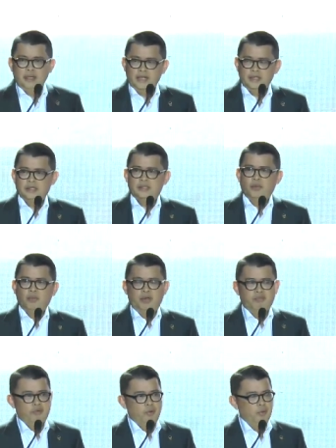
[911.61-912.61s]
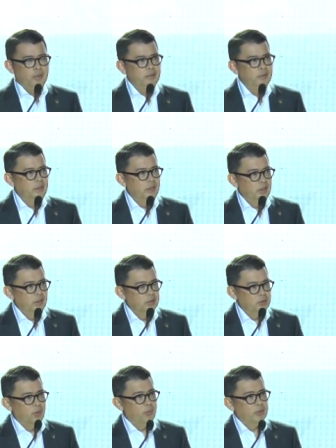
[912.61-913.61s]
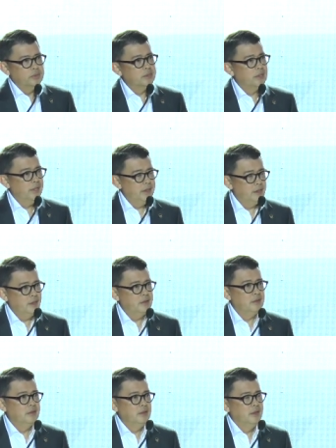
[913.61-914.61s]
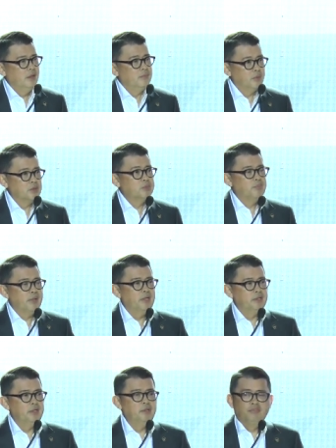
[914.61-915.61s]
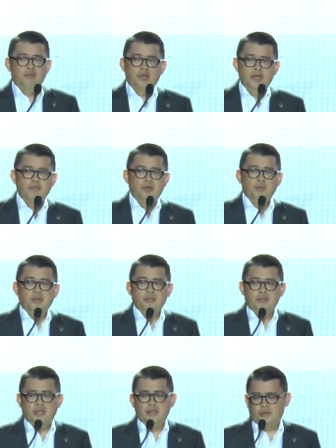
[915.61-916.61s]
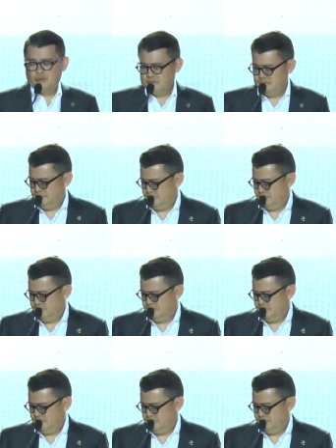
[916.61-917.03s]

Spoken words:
that is the way forward towards creating prosperity for everyone. Thank you.